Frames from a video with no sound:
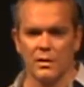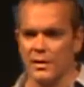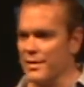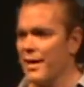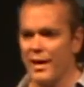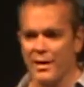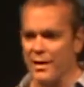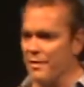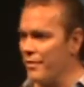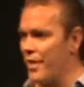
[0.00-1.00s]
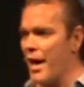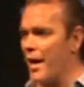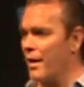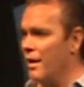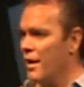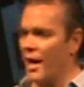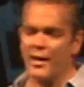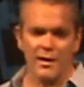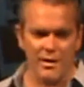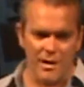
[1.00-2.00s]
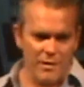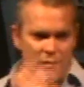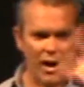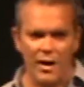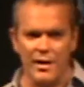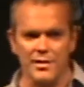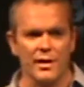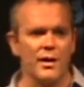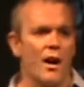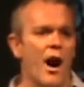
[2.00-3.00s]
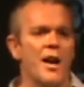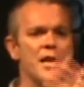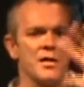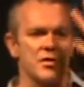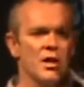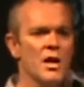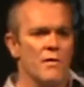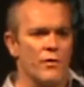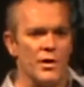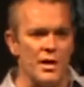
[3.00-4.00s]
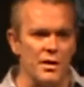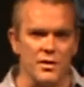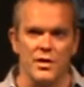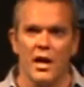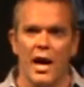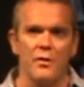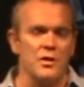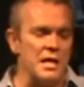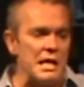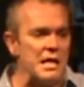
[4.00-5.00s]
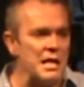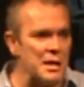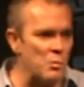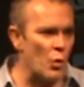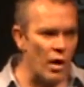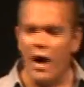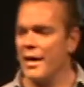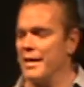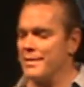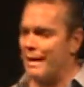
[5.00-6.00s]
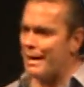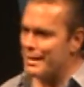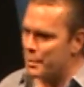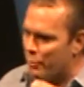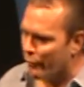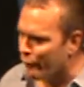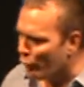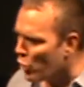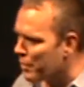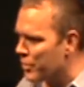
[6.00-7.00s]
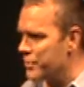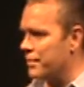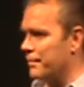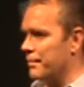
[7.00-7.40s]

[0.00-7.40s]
Because I got enough of that. I got enough audience. I got an audience for years. I don't need any more audience. I need performers.